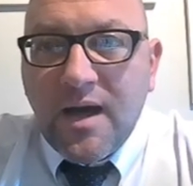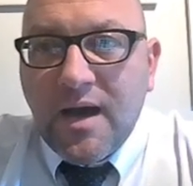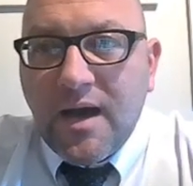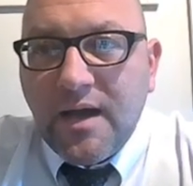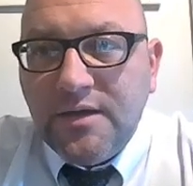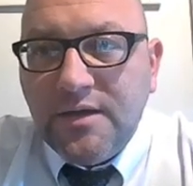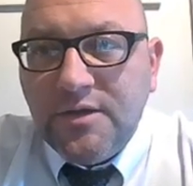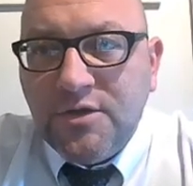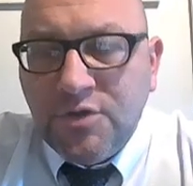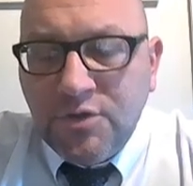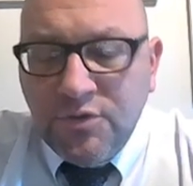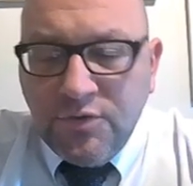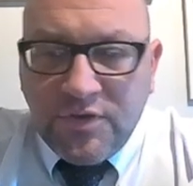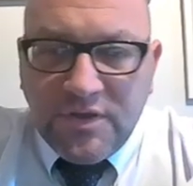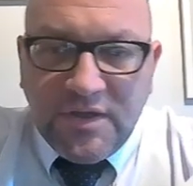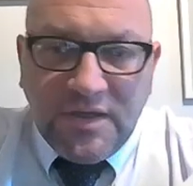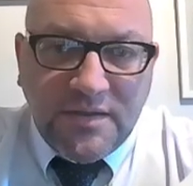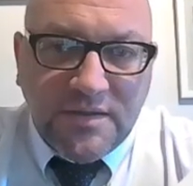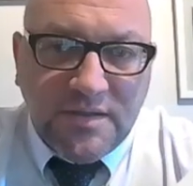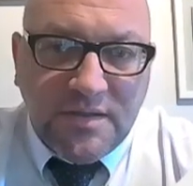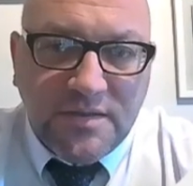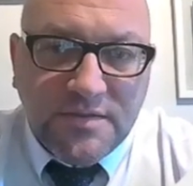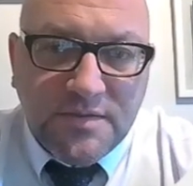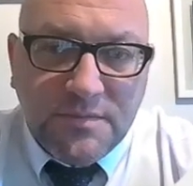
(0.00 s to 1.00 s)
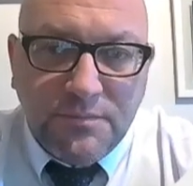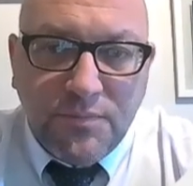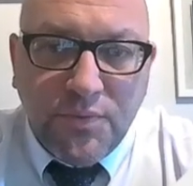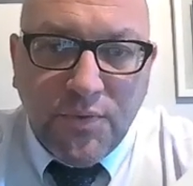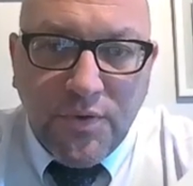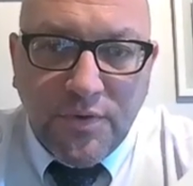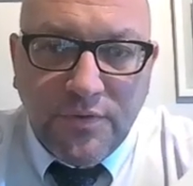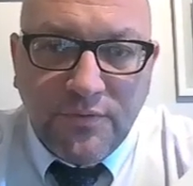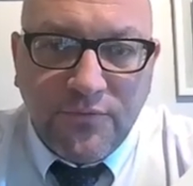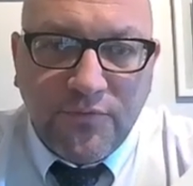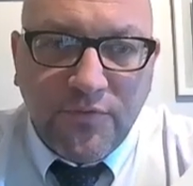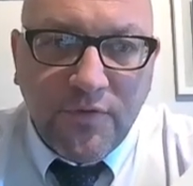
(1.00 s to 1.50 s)
I do think that's
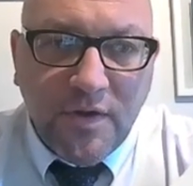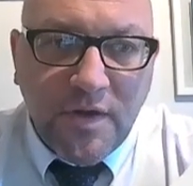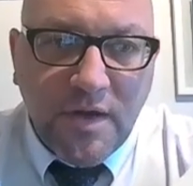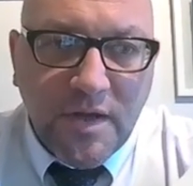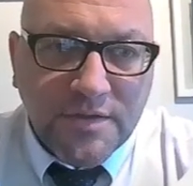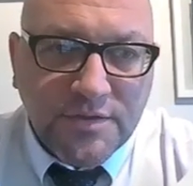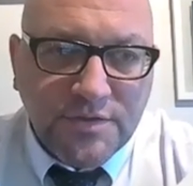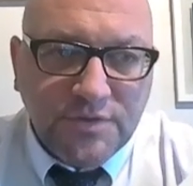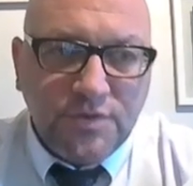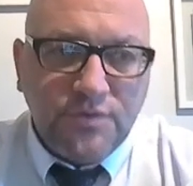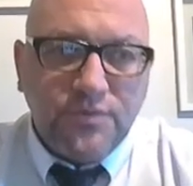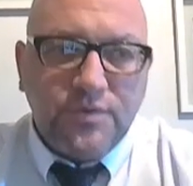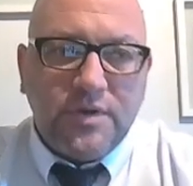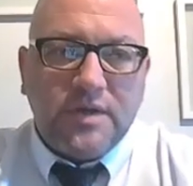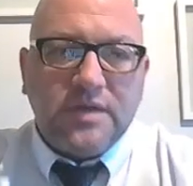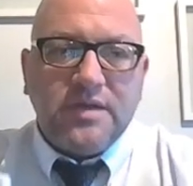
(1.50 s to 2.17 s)
important for us to